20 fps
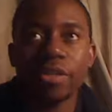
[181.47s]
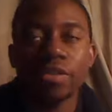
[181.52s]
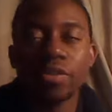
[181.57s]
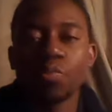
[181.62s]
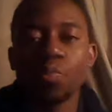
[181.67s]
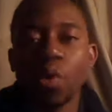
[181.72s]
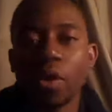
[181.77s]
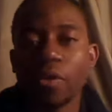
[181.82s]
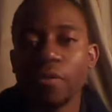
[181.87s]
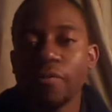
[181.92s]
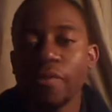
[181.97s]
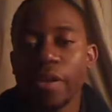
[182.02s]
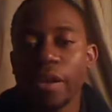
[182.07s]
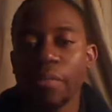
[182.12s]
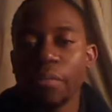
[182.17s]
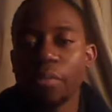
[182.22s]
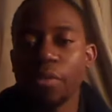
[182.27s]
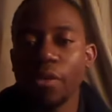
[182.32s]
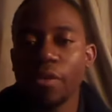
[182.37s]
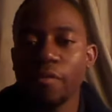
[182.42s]
is one very
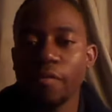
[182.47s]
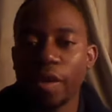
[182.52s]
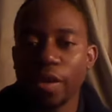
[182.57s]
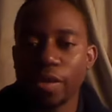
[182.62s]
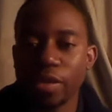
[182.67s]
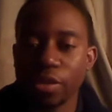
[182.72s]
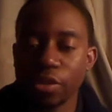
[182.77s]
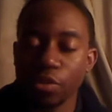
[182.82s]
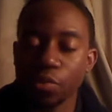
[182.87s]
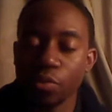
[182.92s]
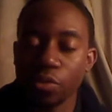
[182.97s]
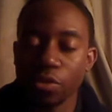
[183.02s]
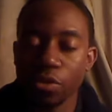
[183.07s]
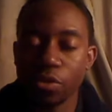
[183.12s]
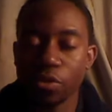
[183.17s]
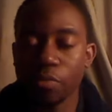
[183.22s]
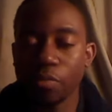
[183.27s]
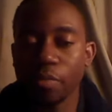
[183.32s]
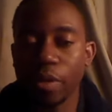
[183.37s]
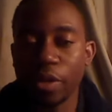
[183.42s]
important fact I just want
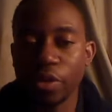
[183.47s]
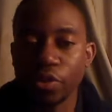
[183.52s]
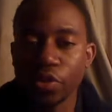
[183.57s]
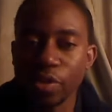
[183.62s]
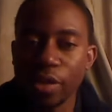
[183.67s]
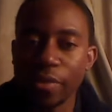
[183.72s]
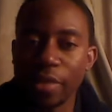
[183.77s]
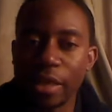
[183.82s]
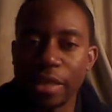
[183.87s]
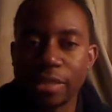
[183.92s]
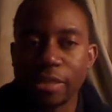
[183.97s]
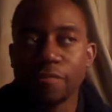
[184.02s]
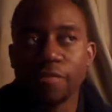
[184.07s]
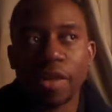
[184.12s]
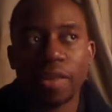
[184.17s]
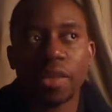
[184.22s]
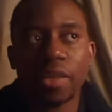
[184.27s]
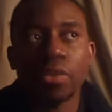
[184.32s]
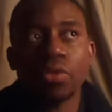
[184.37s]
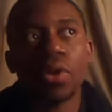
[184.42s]
to mention, and that's the
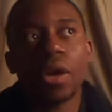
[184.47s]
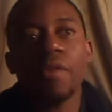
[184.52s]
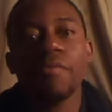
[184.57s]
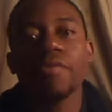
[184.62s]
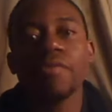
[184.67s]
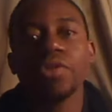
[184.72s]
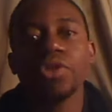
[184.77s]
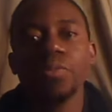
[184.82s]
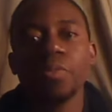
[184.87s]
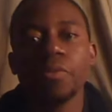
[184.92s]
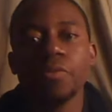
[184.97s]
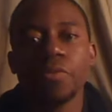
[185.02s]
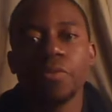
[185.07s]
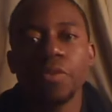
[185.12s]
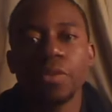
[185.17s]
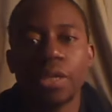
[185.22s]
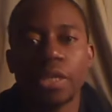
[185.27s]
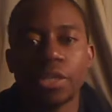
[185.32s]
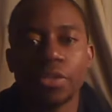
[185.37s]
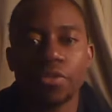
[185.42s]
fact that not every
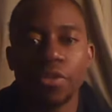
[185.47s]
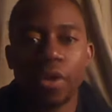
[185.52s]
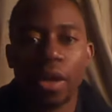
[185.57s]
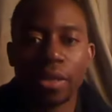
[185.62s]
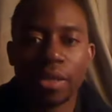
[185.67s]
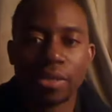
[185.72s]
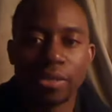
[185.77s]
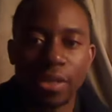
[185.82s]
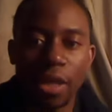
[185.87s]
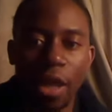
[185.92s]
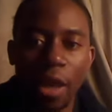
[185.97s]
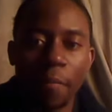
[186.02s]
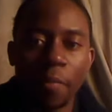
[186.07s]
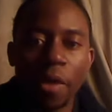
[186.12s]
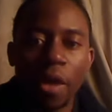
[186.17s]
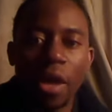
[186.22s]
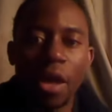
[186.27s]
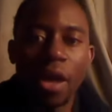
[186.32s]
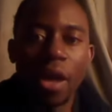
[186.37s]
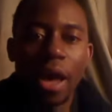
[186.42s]
superfood is created the same
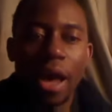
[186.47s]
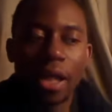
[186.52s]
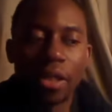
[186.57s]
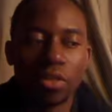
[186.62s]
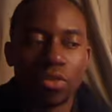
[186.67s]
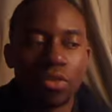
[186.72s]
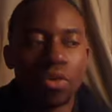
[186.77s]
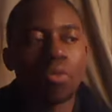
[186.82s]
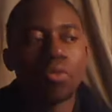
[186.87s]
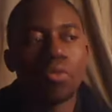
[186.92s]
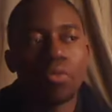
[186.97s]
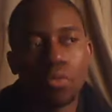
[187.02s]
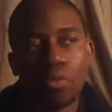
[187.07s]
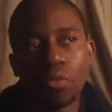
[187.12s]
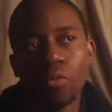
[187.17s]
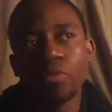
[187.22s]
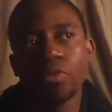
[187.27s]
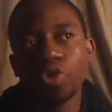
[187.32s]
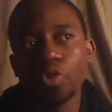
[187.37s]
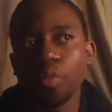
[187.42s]
and not
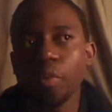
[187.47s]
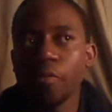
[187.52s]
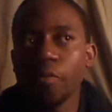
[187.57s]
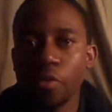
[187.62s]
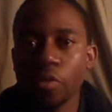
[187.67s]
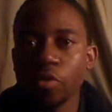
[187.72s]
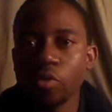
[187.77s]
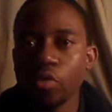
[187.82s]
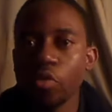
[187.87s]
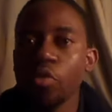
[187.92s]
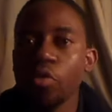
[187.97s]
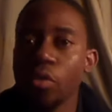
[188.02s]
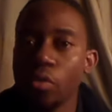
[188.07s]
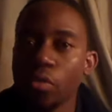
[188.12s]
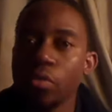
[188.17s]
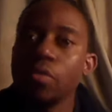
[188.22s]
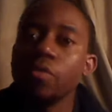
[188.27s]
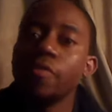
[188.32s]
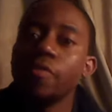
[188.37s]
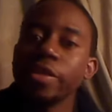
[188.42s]
all superfoods or
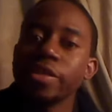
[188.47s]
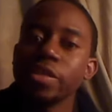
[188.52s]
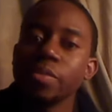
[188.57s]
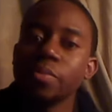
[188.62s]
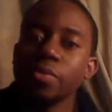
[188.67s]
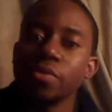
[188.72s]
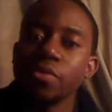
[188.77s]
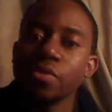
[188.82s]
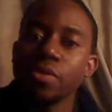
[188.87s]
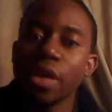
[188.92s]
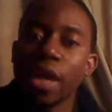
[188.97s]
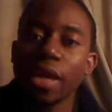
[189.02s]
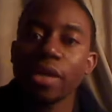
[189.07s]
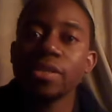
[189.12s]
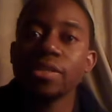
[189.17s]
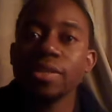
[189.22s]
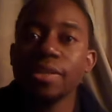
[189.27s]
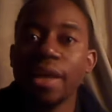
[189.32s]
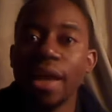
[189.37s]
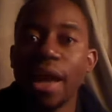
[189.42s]
all vegetables
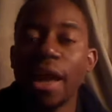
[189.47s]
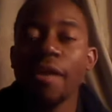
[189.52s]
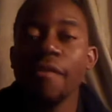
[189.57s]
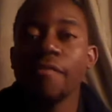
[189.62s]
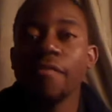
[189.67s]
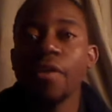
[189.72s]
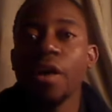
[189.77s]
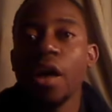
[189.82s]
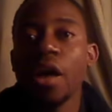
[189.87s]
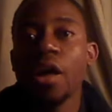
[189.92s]
actually have